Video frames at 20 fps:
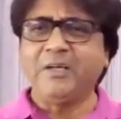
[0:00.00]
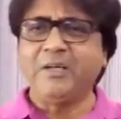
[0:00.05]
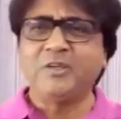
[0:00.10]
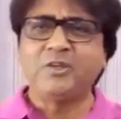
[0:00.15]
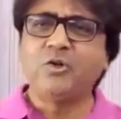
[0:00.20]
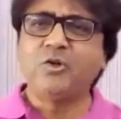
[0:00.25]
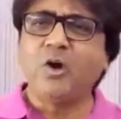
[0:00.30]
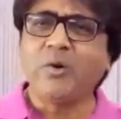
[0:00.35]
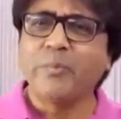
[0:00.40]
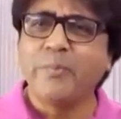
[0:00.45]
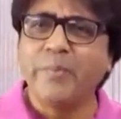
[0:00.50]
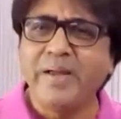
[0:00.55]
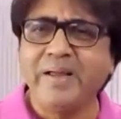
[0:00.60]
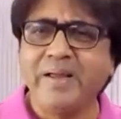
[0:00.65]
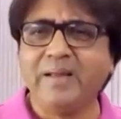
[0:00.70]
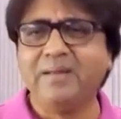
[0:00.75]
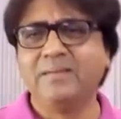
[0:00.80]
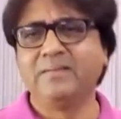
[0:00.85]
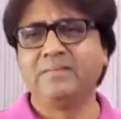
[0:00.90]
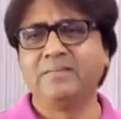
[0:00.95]
And it's not
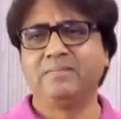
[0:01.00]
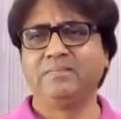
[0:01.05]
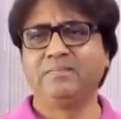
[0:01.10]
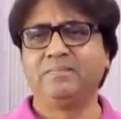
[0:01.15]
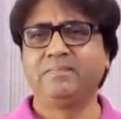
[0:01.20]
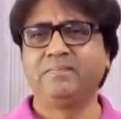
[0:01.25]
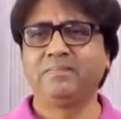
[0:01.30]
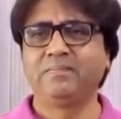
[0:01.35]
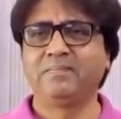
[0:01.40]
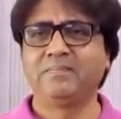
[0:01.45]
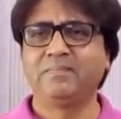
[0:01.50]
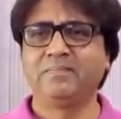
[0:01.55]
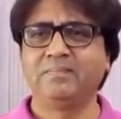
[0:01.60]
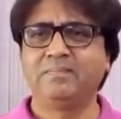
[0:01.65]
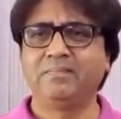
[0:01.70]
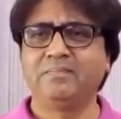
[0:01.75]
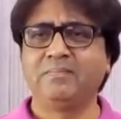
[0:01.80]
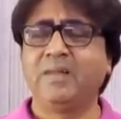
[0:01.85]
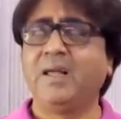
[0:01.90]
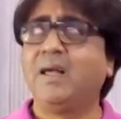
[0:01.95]
me.
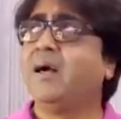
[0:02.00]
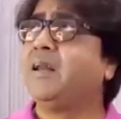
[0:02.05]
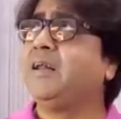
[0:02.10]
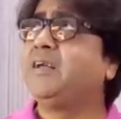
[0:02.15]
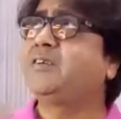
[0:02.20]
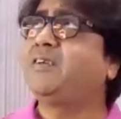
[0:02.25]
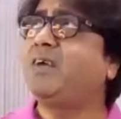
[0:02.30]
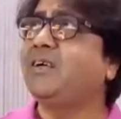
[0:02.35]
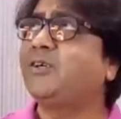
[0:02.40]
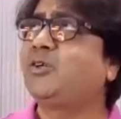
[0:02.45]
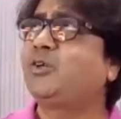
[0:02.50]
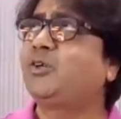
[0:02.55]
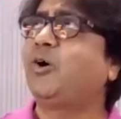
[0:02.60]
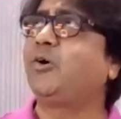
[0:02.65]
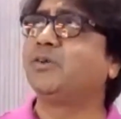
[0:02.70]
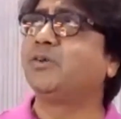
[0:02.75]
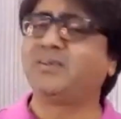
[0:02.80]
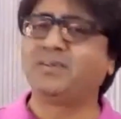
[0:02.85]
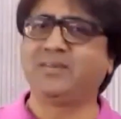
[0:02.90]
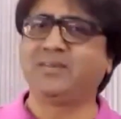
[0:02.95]
Research
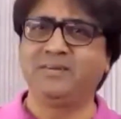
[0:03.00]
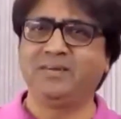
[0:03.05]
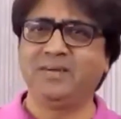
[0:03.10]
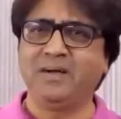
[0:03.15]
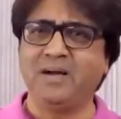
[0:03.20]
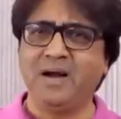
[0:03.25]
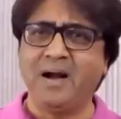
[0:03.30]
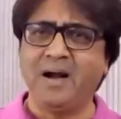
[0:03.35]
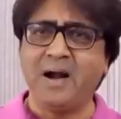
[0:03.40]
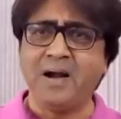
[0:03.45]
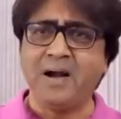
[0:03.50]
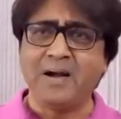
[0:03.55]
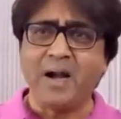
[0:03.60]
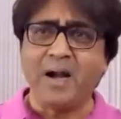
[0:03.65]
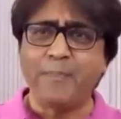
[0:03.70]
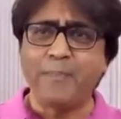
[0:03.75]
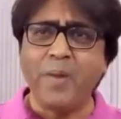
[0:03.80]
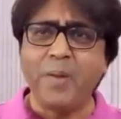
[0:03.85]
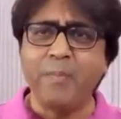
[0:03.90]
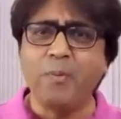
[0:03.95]
shows
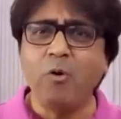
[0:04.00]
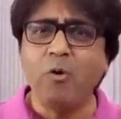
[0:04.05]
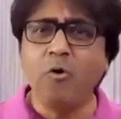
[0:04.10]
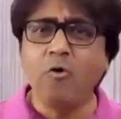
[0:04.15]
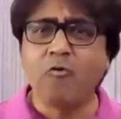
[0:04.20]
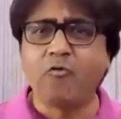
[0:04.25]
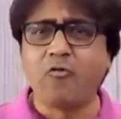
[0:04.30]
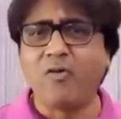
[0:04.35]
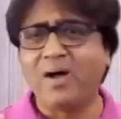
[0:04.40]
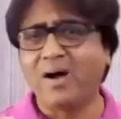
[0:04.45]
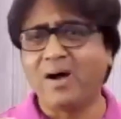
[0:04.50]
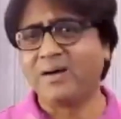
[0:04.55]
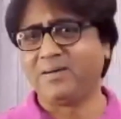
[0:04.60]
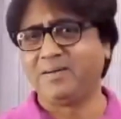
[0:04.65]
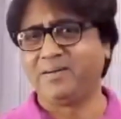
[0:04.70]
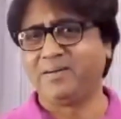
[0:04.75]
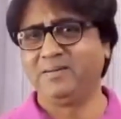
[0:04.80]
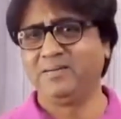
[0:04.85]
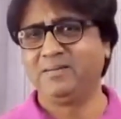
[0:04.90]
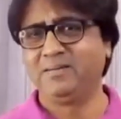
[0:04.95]
that people who
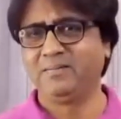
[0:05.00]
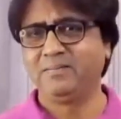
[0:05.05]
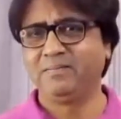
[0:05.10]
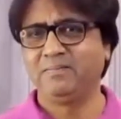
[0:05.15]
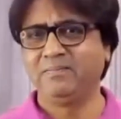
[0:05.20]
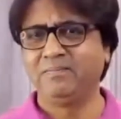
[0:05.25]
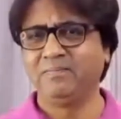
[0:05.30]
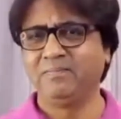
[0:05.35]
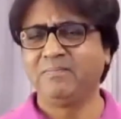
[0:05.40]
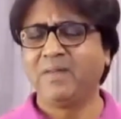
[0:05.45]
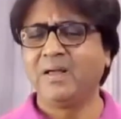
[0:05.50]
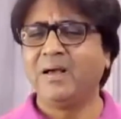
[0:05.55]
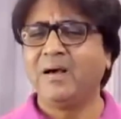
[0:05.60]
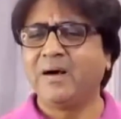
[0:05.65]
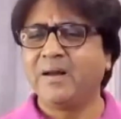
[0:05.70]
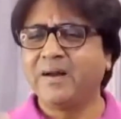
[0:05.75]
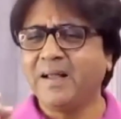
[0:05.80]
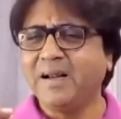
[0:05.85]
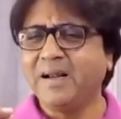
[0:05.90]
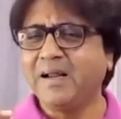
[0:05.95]
flirt
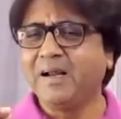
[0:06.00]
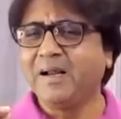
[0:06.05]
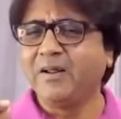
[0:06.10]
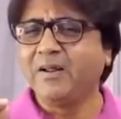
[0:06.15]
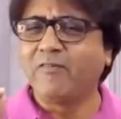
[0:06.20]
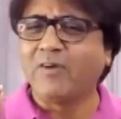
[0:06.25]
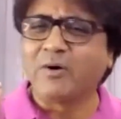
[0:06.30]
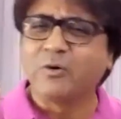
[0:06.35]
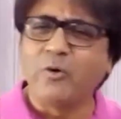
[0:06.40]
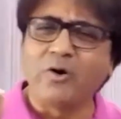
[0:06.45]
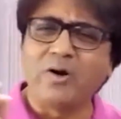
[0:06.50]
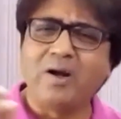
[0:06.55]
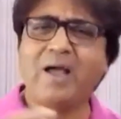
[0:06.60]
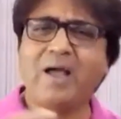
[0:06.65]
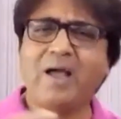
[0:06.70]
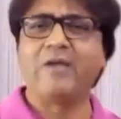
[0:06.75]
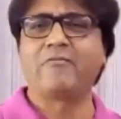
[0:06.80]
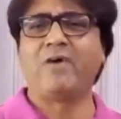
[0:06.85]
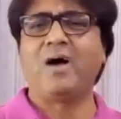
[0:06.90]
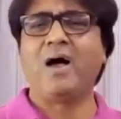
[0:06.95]
really live a
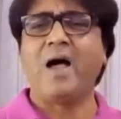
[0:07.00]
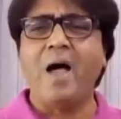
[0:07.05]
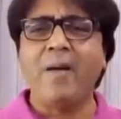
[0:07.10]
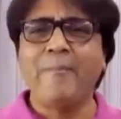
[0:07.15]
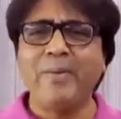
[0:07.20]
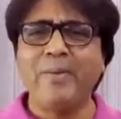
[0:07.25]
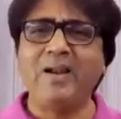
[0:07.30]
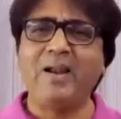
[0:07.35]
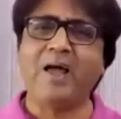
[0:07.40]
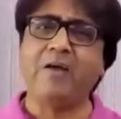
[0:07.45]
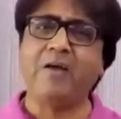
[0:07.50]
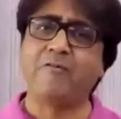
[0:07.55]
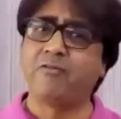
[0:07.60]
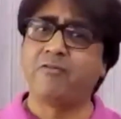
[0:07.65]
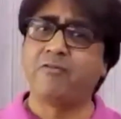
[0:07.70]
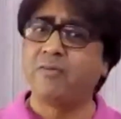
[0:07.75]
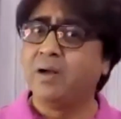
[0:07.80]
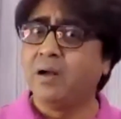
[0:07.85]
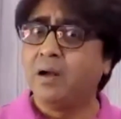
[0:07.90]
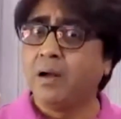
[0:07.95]
good life, a happy
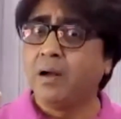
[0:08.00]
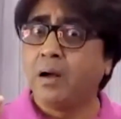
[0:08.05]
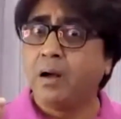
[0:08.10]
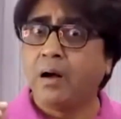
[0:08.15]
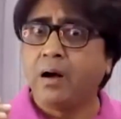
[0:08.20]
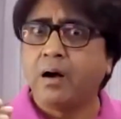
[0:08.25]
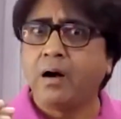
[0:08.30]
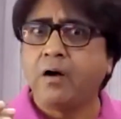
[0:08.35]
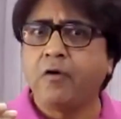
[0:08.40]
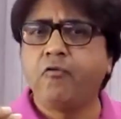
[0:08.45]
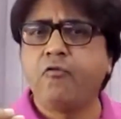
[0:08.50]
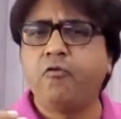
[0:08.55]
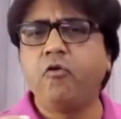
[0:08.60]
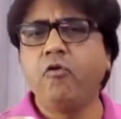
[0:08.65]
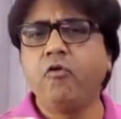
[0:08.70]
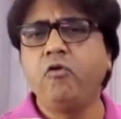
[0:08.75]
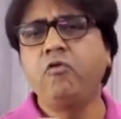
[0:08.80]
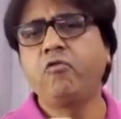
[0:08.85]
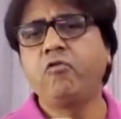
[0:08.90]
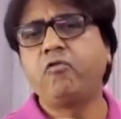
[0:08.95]
life, a
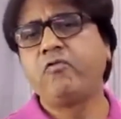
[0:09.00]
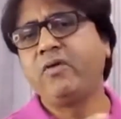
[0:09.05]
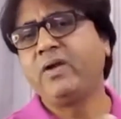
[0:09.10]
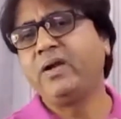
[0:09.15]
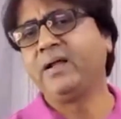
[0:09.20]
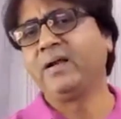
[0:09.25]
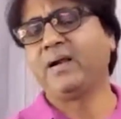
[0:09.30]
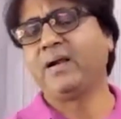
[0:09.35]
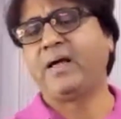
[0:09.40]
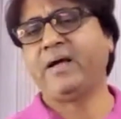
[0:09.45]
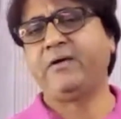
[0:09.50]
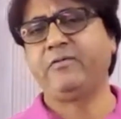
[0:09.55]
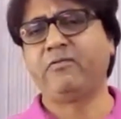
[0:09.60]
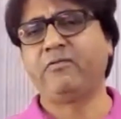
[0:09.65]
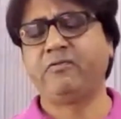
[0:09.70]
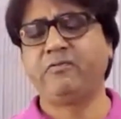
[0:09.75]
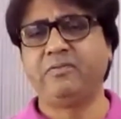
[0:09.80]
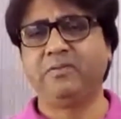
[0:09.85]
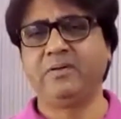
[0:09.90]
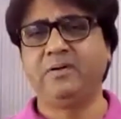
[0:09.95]
fulfilling
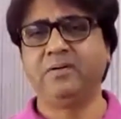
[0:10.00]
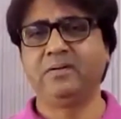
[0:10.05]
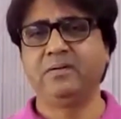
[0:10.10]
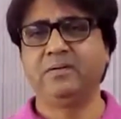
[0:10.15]
life.